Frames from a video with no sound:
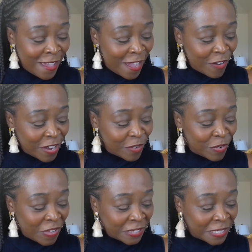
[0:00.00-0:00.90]
All right,
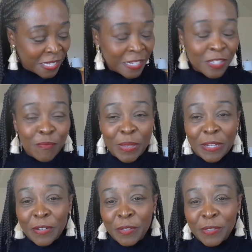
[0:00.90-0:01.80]
we've got this Ace of
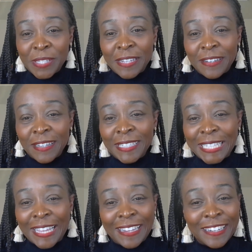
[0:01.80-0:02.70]
Pentacles here
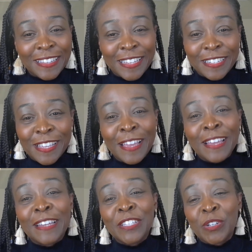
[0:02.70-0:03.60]
indicating that
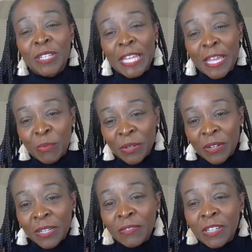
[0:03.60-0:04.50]
your labor of